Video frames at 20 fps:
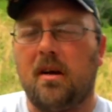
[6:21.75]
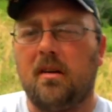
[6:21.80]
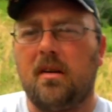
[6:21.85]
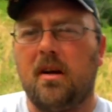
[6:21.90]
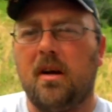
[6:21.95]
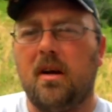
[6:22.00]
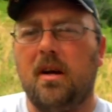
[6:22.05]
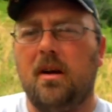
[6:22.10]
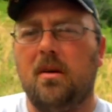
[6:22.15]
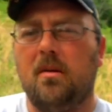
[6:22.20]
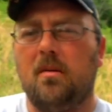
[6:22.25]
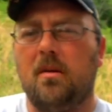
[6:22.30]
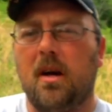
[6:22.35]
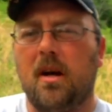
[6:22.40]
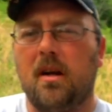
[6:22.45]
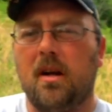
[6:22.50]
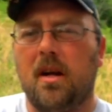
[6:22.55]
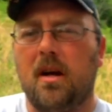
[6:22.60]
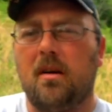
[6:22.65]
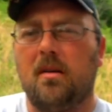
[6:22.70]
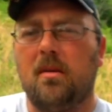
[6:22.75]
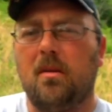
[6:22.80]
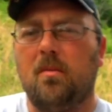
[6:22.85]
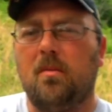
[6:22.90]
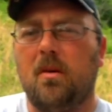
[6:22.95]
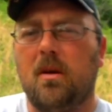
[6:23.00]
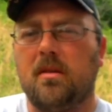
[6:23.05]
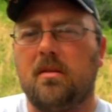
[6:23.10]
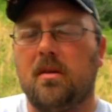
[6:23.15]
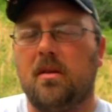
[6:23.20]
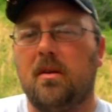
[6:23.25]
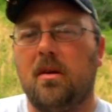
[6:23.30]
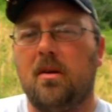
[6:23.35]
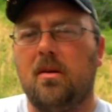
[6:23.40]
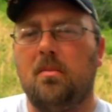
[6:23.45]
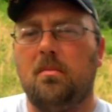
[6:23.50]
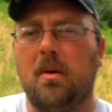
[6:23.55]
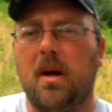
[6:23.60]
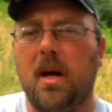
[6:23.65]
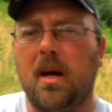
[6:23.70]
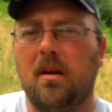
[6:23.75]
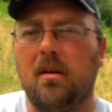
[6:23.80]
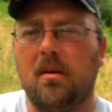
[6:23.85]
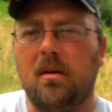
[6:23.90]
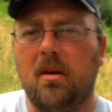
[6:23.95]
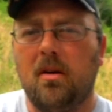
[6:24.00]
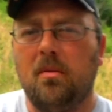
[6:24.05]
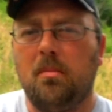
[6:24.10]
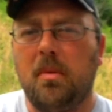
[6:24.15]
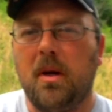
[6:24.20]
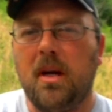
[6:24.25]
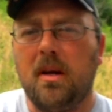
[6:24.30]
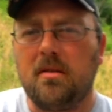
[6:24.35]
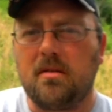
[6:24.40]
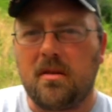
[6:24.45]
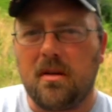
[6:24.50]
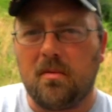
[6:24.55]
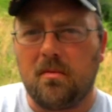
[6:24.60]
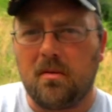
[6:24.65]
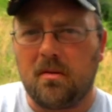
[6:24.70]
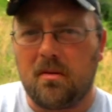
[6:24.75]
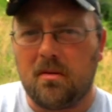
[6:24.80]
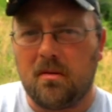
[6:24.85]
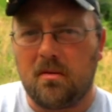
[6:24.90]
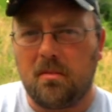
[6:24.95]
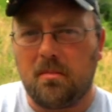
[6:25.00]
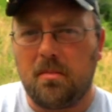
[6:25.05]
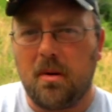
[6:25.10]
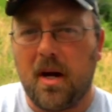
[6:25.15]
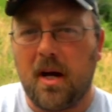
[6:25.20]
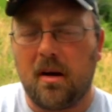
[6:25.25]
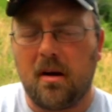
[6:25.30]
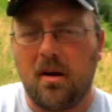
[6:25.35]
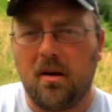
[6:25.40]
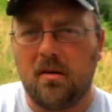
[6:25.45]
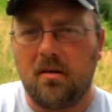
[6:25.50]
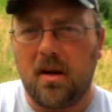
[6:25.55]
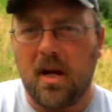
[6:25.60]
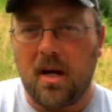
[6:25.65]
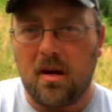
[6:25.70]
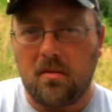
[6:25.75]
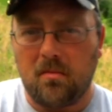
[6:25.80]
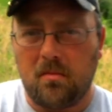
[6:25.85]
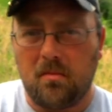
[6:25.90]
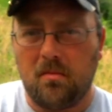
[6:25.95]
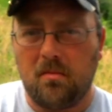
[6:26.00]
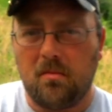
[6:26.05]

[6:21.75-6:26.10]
I'll tell you right now, there wasn't no man or no beast that was going to back her down.